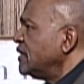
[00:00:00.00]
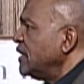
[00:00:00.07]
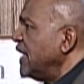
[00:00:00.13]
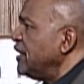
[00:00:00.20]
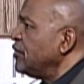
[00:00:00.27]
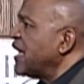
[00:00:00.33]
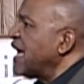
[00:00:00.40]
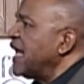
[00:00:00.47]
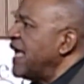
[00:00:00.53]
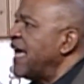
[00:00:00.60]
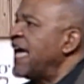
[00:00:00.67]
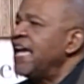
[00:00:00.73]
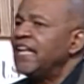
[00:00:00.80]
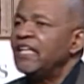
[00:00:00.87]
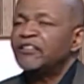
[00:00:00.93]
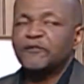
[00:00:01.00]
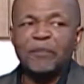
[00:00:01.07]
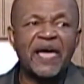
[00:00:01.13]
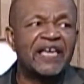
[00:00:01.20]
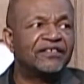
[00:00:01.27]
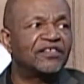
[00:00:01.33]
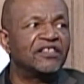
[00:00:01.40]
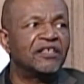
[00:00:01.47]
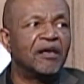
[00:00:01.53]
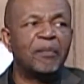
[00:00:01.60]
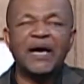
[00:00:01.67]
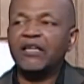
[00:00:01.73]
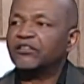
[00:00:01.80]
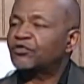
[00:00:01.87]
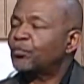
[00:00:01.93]
and you got 80 spaces
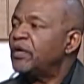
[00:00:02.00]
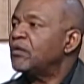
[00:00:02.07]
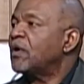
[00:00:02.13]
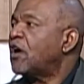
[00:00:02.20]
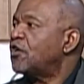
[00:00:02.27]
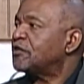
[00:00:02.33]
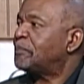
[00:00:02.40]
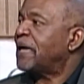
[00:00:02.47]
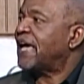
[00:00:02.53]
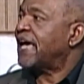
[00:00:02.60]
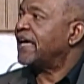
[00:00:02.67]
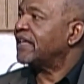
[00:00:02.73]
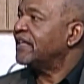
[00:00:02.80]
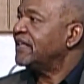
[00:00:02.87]
about three rows back,